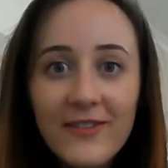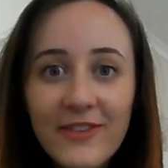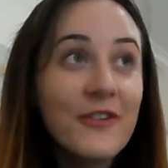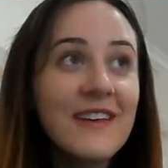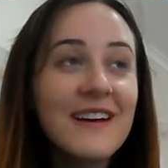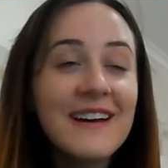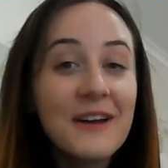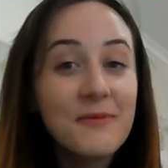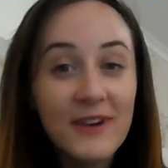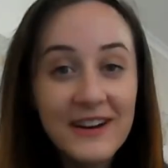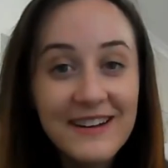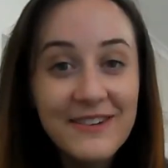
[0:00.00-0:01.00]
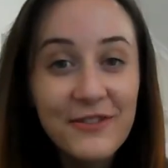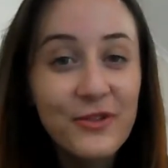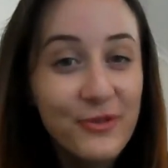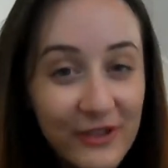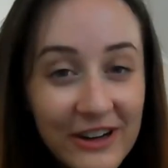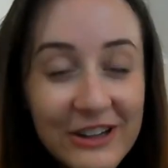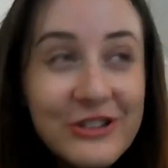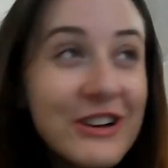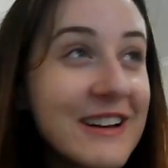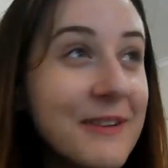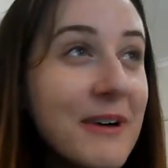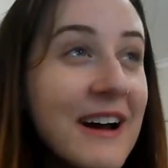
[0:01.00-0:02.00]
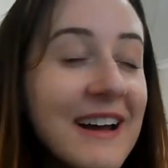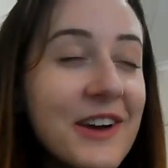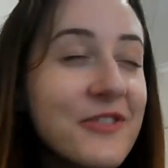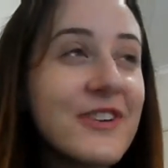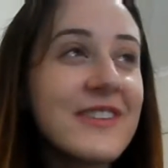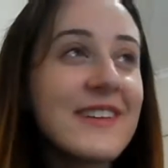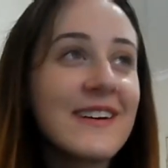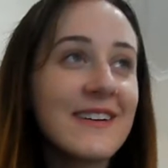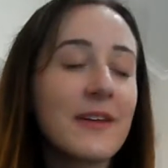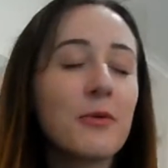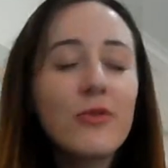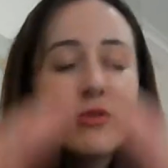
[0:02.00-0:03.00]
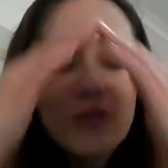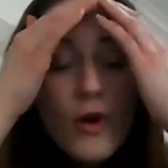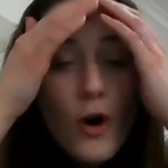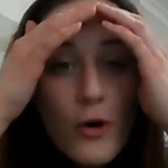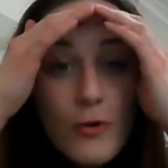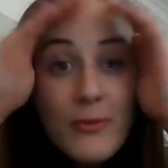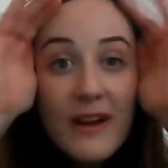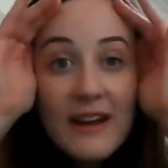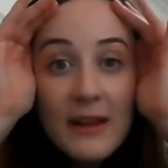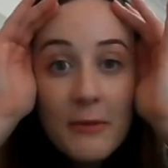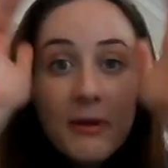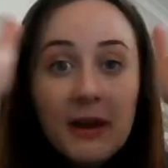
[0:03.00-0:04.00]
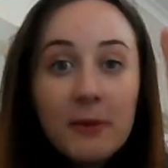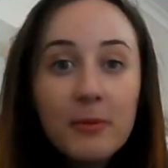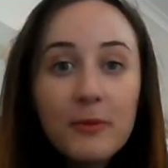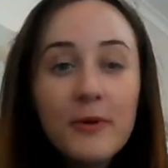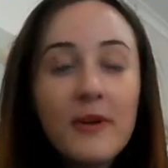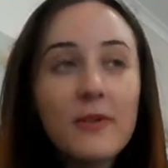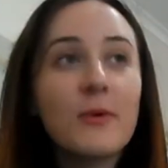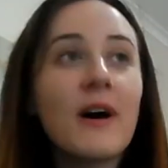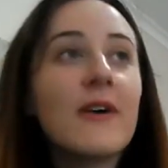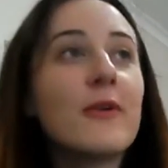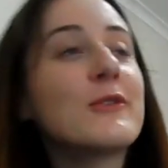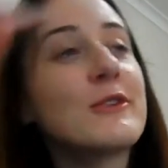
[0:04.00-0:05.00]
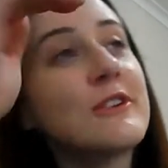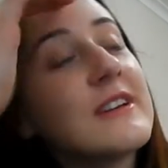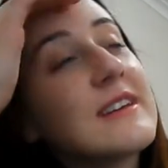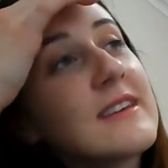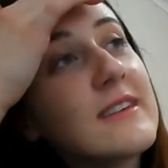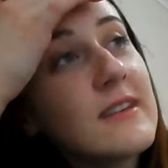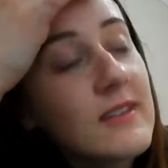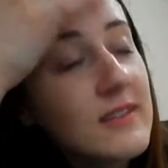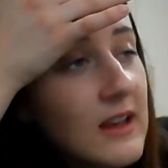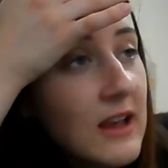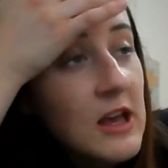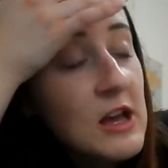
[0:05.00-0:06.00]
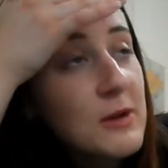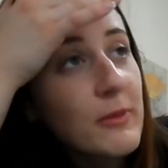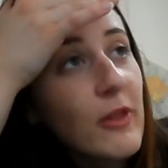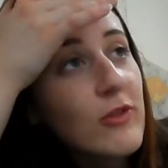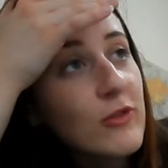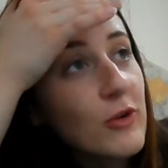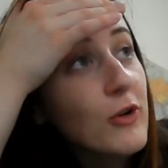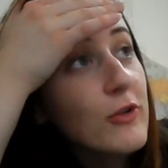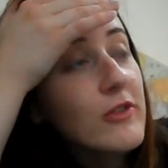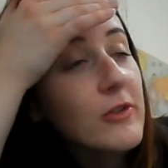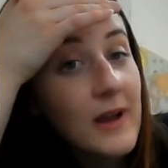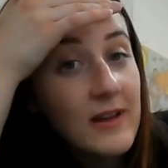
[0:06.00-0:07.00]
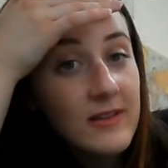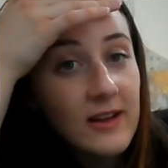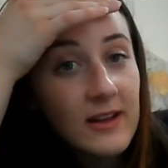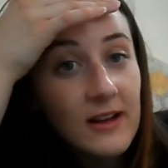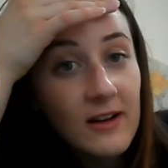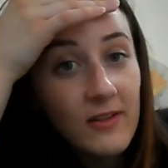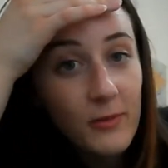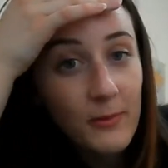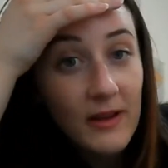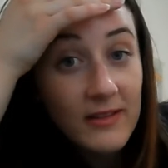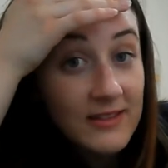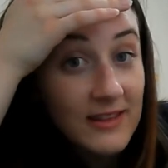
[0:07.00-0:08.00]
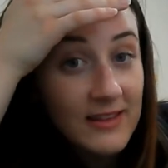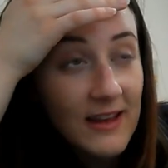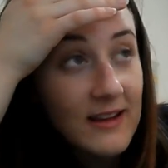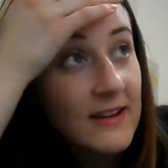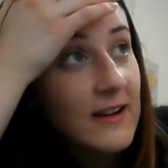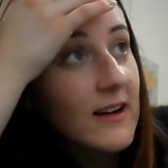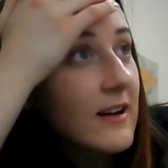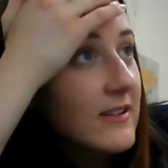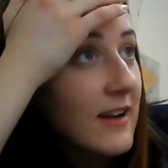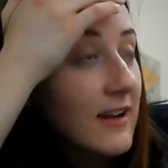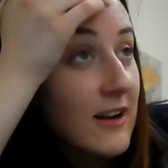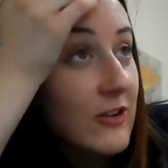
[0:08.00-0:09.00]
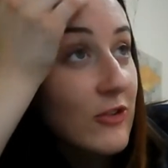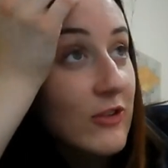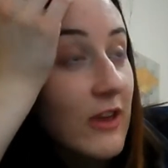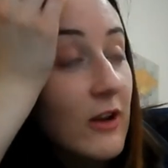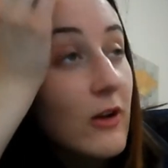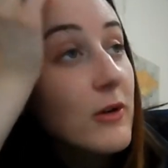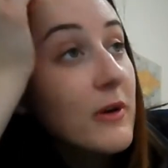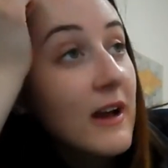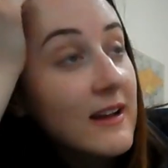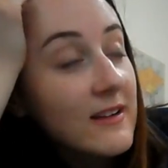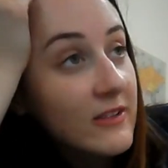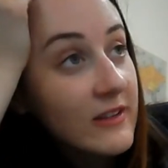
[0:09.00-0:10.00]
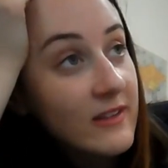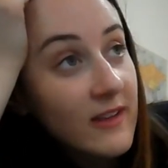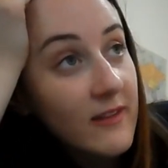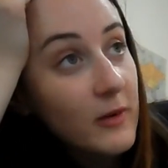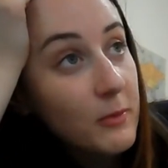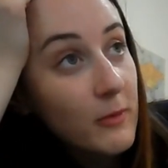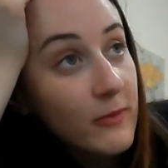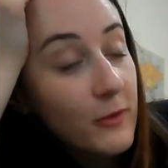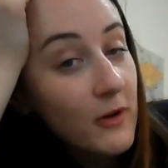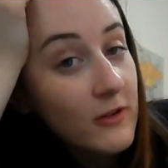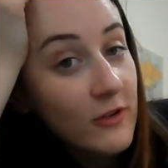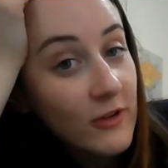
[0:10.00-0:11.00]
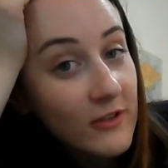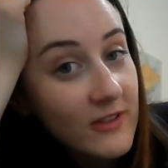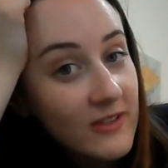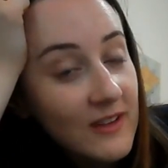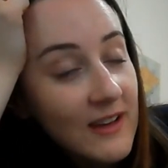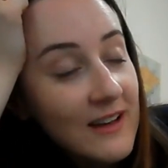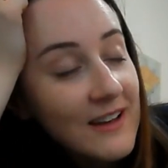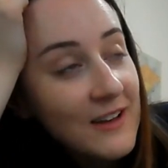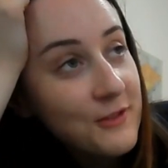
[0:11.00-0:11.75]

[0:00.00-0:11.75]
If only I had money and was rich, I could buy everything. There were so many people as well. It's ridiculous. But the store looks amazing. It is amazingly laid out. And I just cannot wait until I save up a few hundred dollars